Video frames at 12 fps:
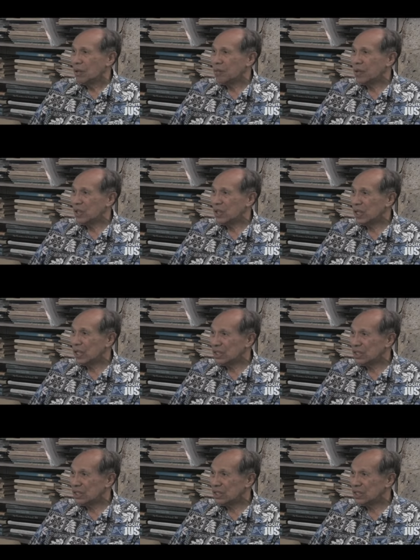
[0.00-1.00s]
But
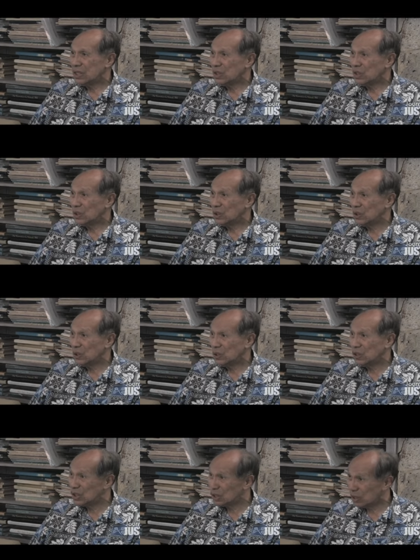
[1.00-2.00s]
19,
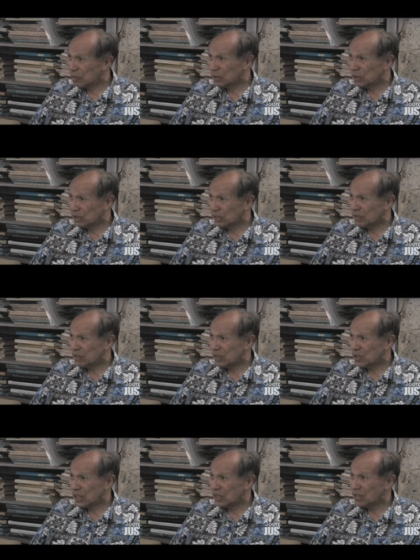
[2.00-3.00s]
December 7th,
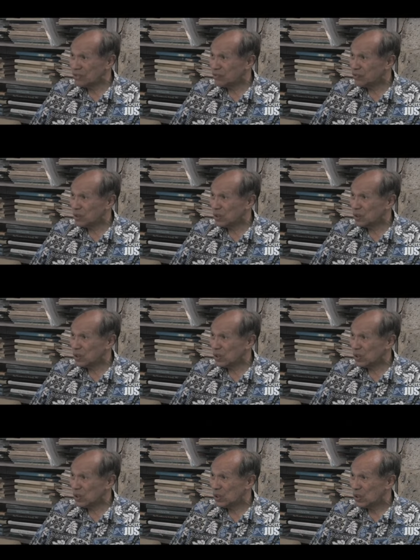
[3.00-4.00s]

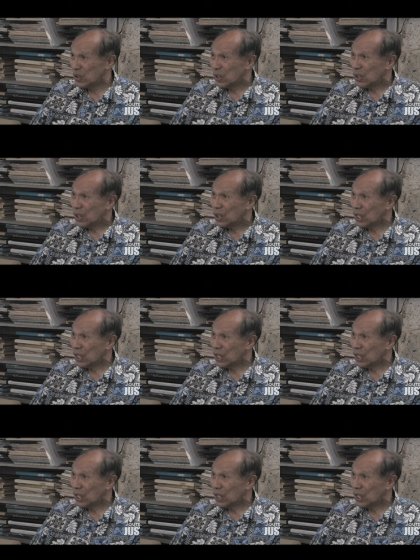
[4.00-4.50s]
1941, oh.